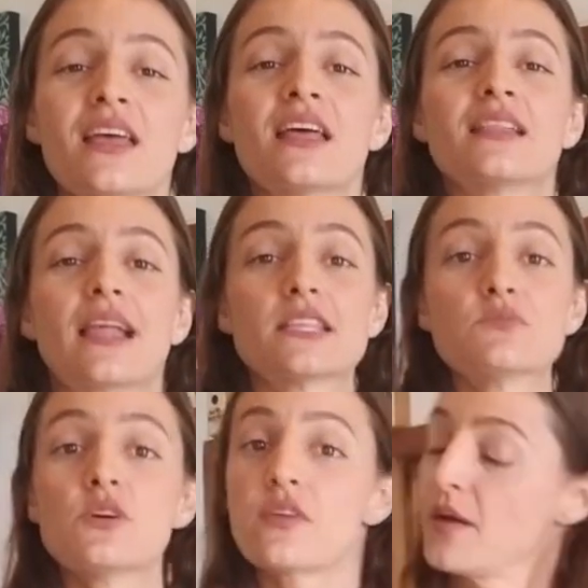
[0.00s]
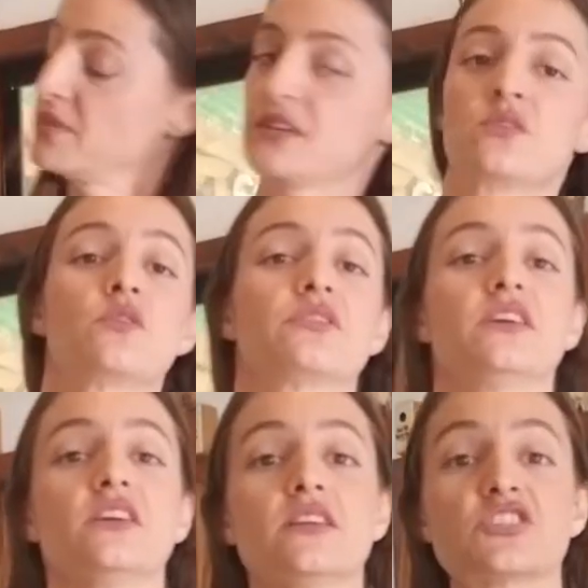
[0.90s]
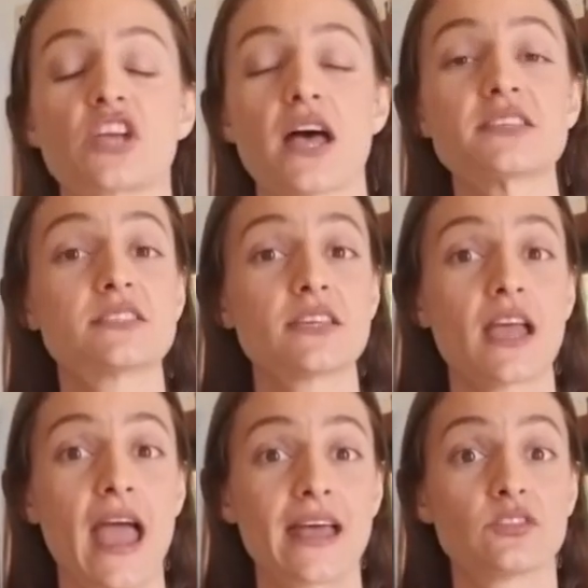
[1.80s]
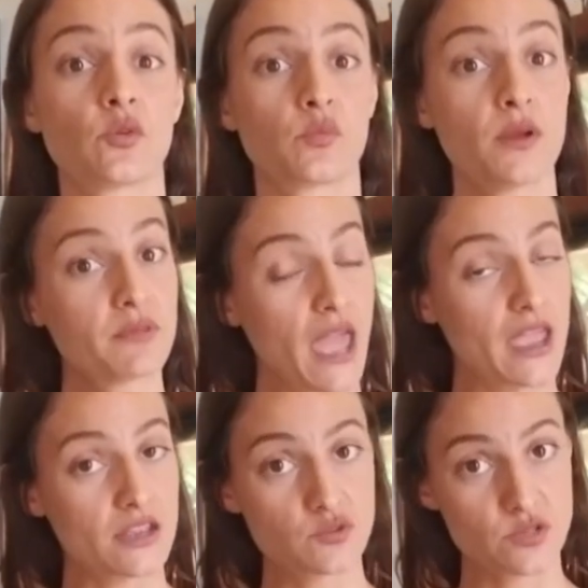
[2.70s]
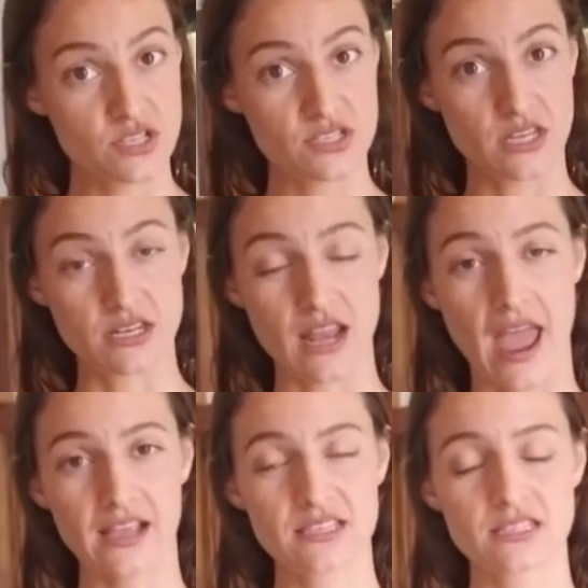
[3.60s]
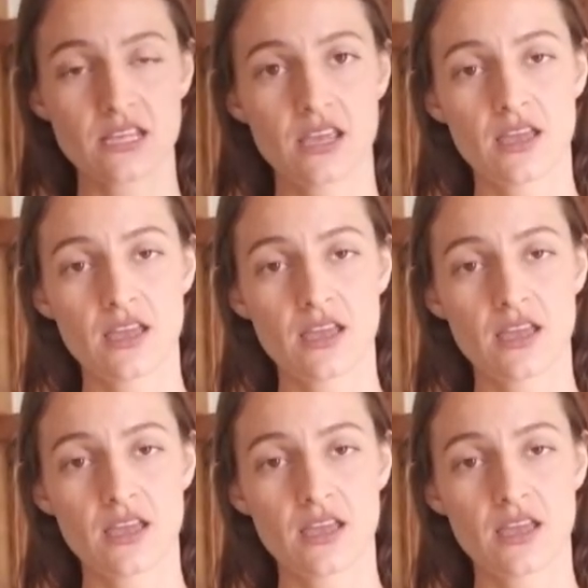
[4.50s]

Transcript: Let's move up to the chest and the rib cage, which is the next